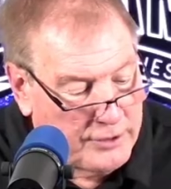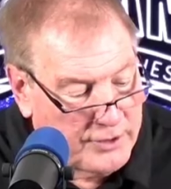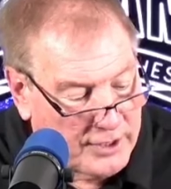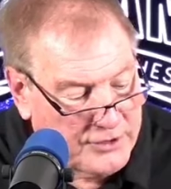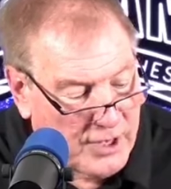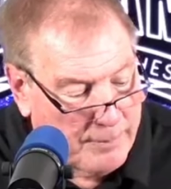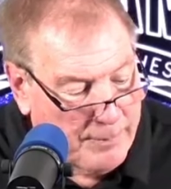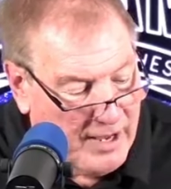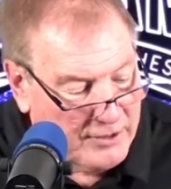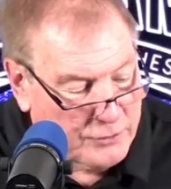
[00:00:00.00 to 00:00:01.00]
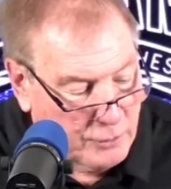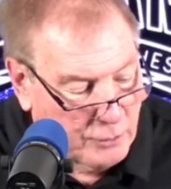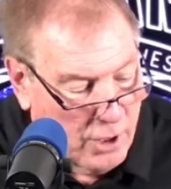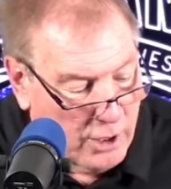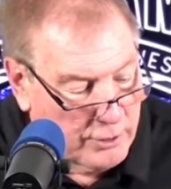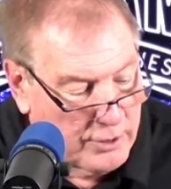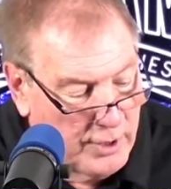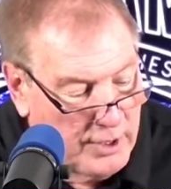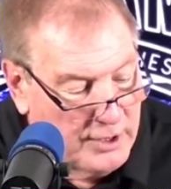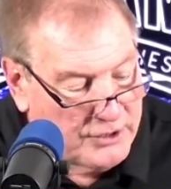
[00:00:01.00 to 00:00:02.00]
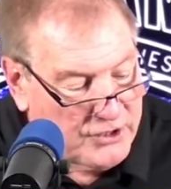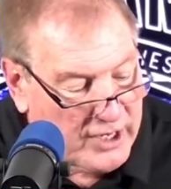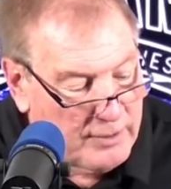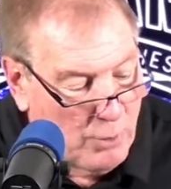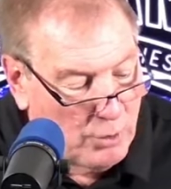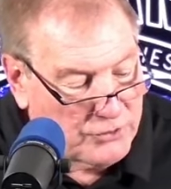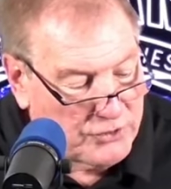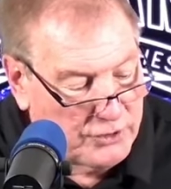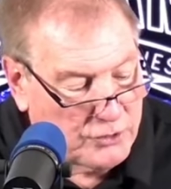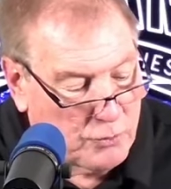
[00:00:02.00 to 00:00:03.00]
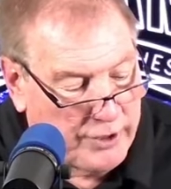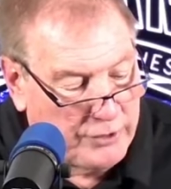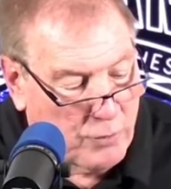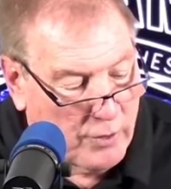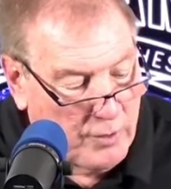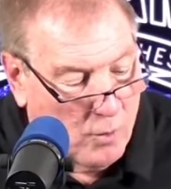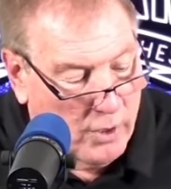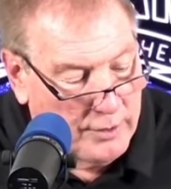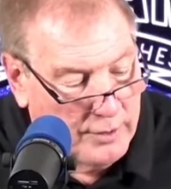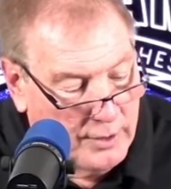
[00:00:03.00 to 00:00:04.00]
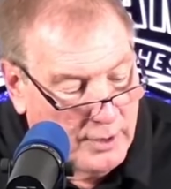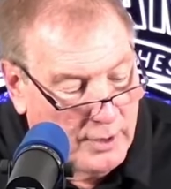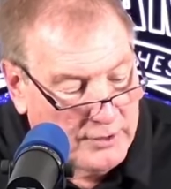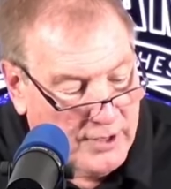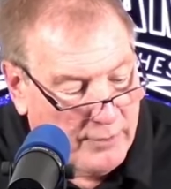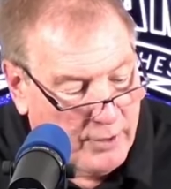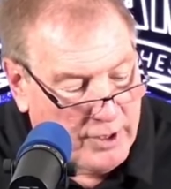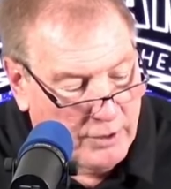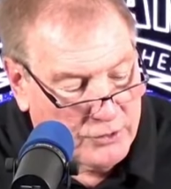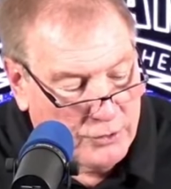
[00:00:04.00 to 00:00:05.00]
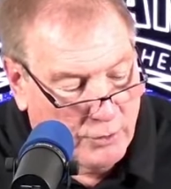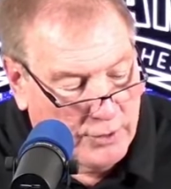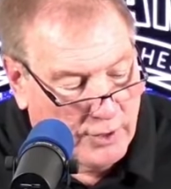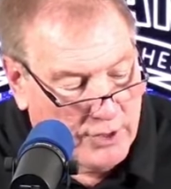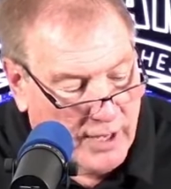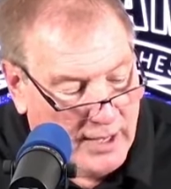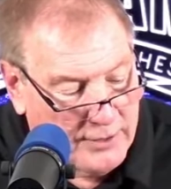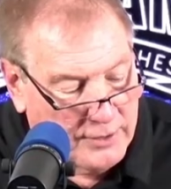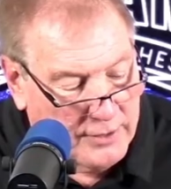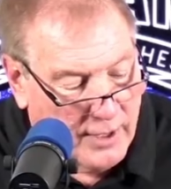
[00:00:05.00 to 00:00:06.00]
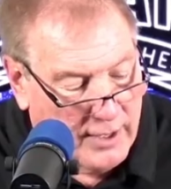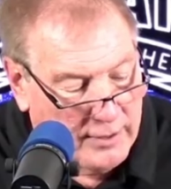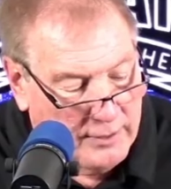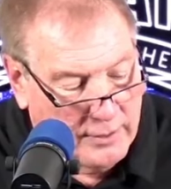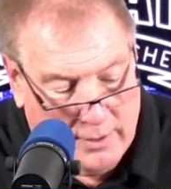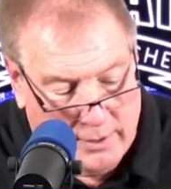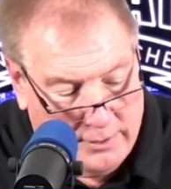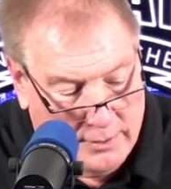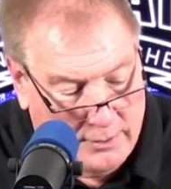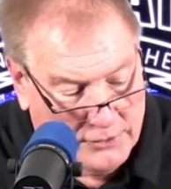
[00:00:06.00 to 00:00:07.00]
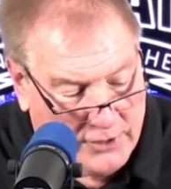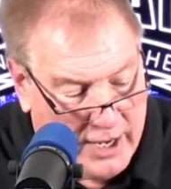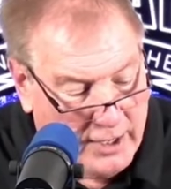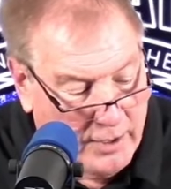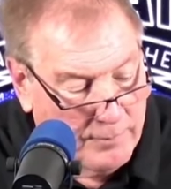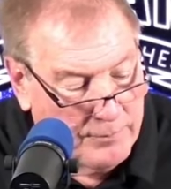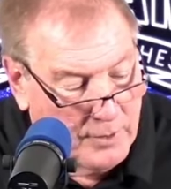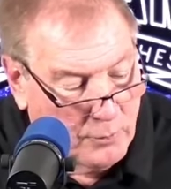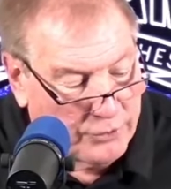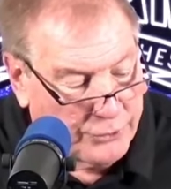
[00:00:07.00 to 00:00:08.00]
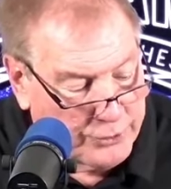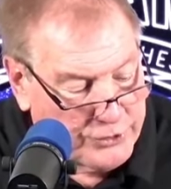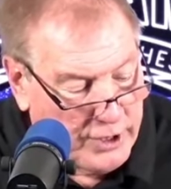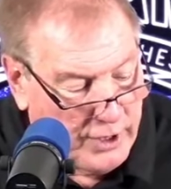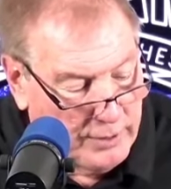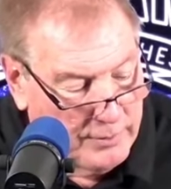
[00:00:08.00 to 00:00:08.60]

touchdown pass or longer, second most since 2021. Tyreek Hill's the only other guy that is ahead of him with 13.